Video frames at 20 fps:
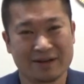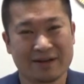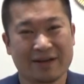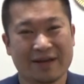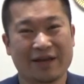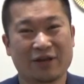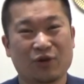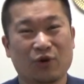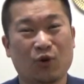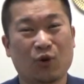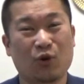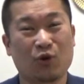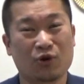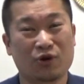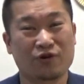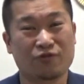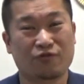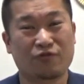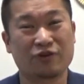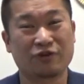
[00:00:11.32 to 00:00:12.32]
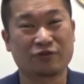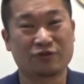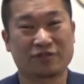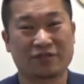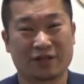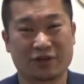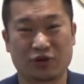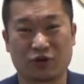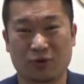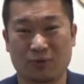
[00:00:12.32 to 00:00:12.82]
in order for you to
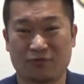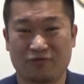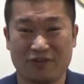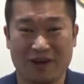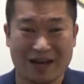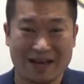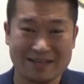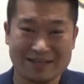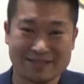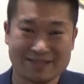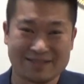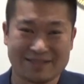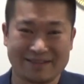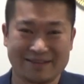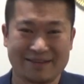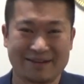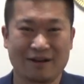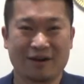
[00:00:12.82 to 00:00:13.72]
sell your home fast,